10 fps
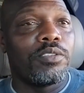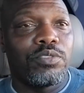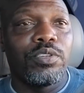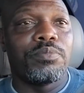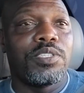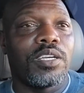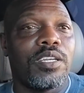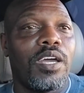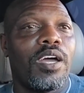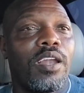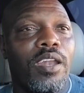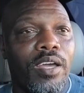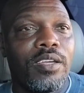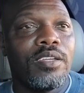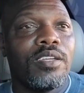
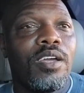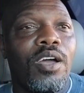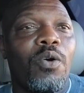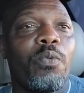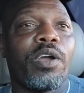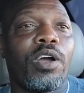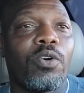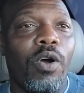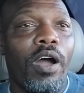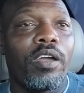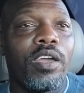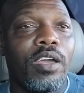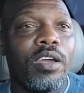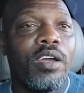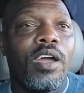to go out
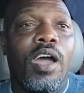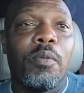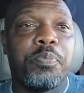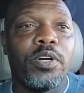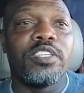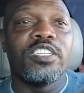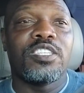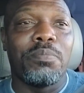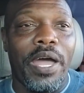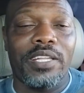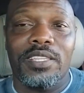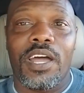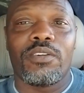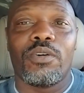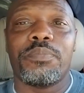here and put the
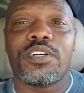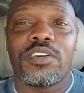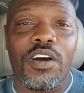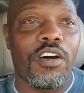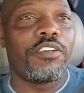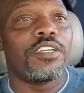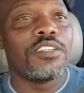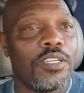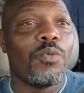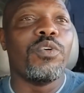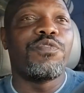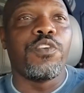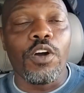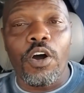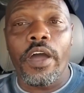smackdown on Picard with
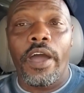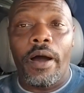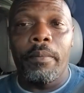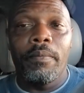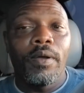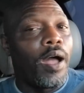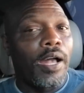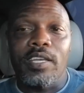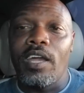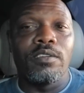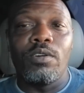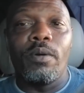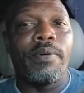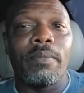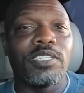your help. I can't do
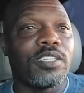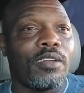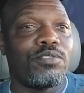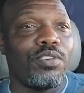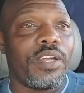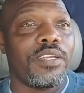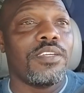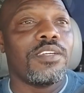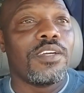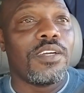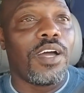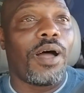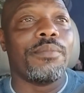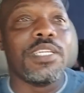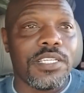it by myself, Tranny.
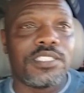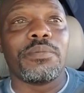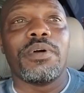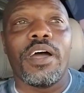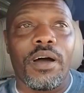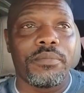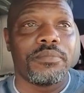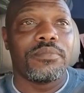I need some help.